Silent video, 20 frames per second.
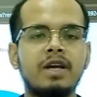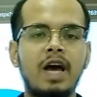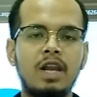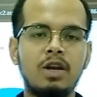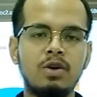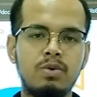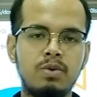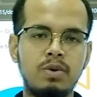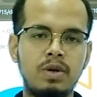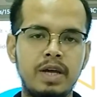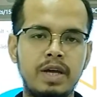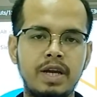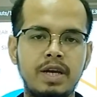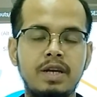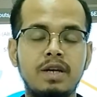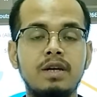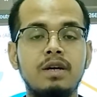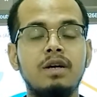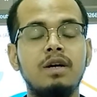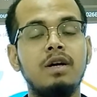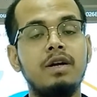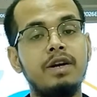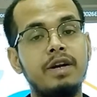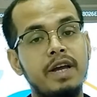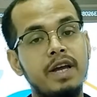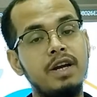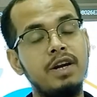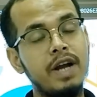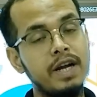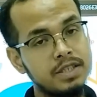calculate
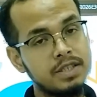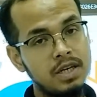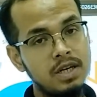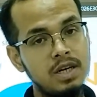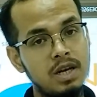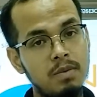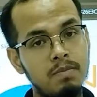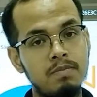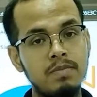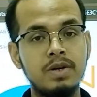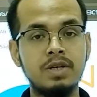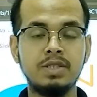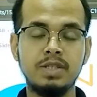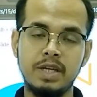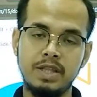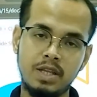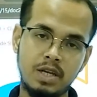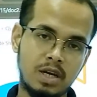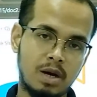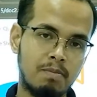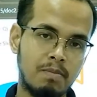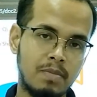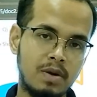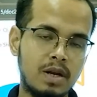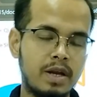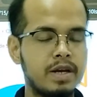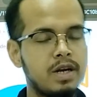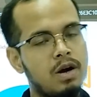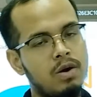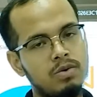irrational numbers in the number
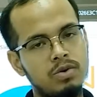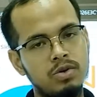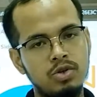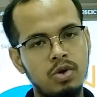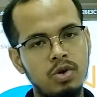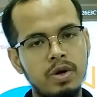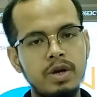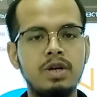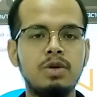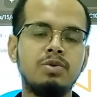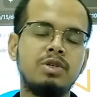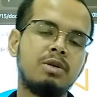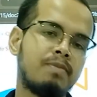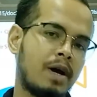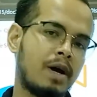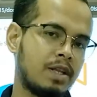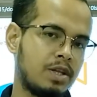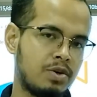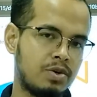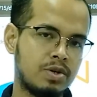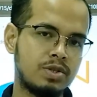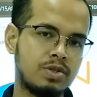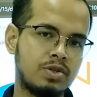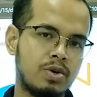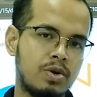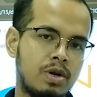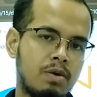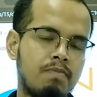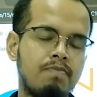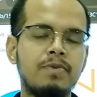line, how to draw it using Pythagoras
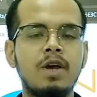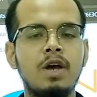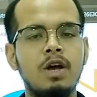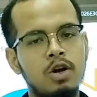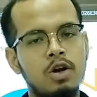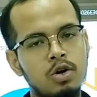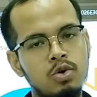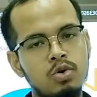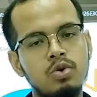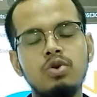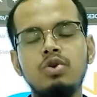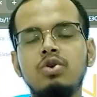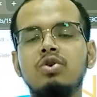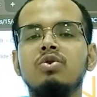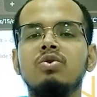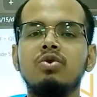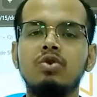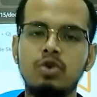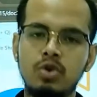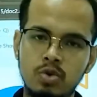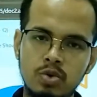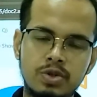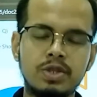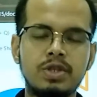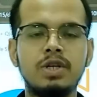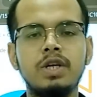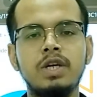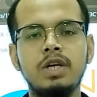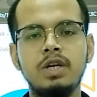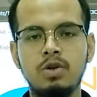theorem, root 2,
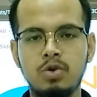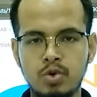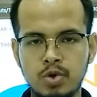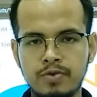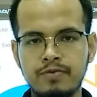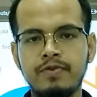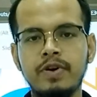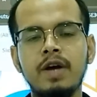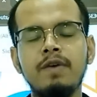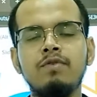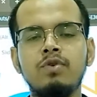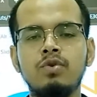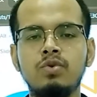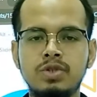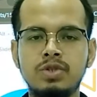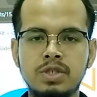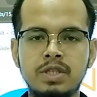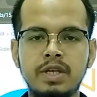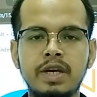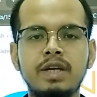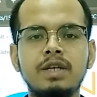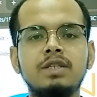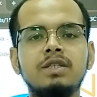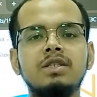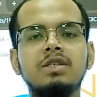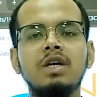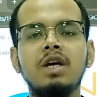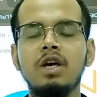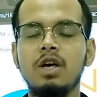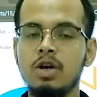root 3, root 5, root
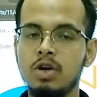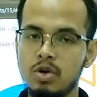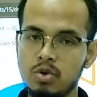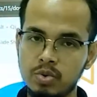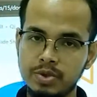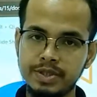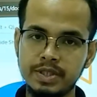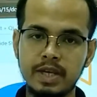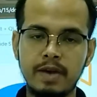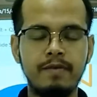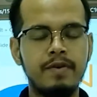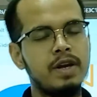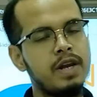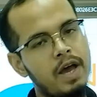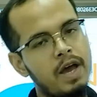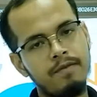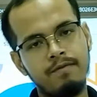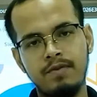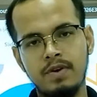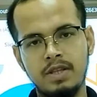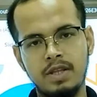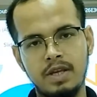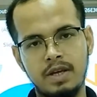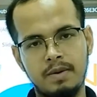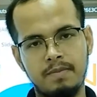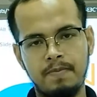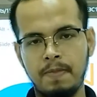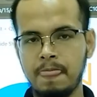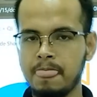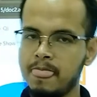6, root 7,
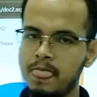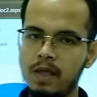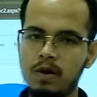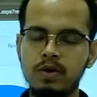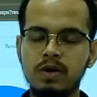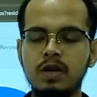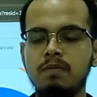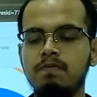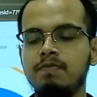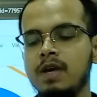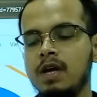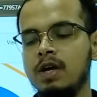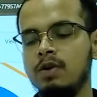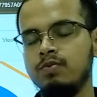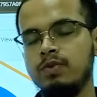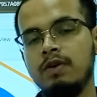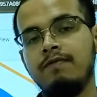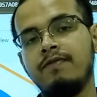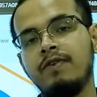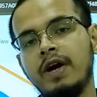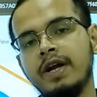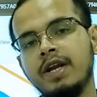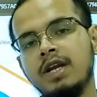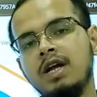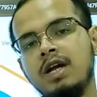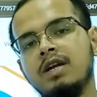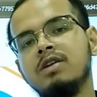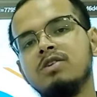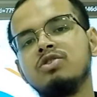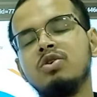everything. Okay, we have
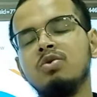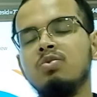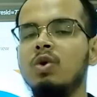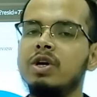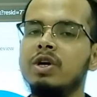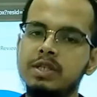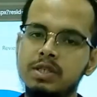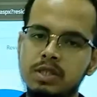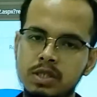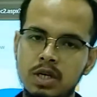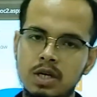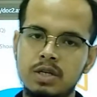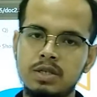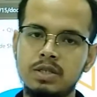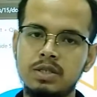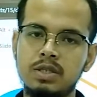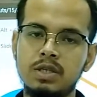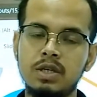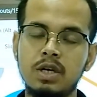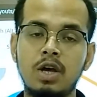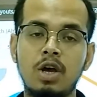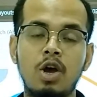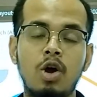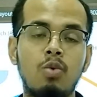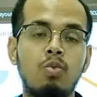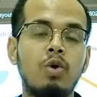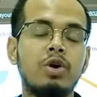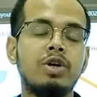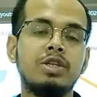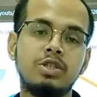finally understood what is surds,
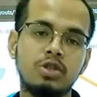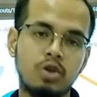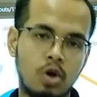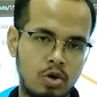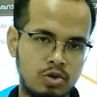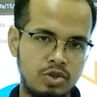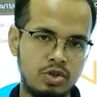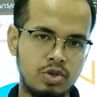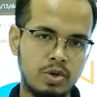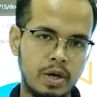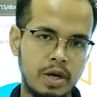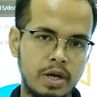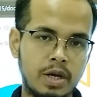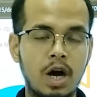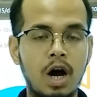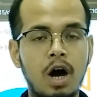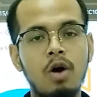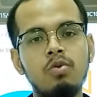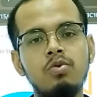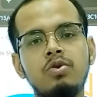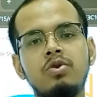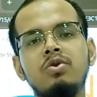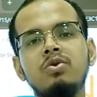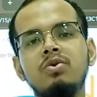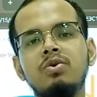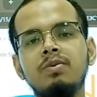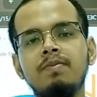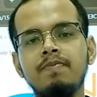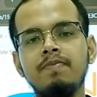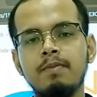what is conjugate, how
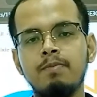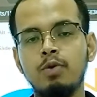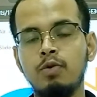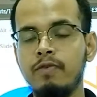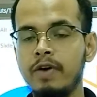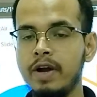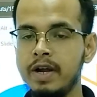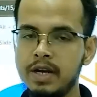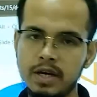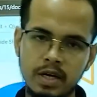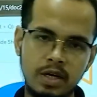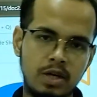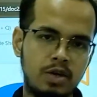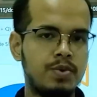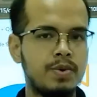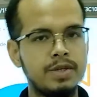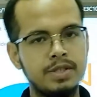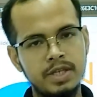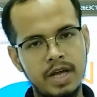to provide it into a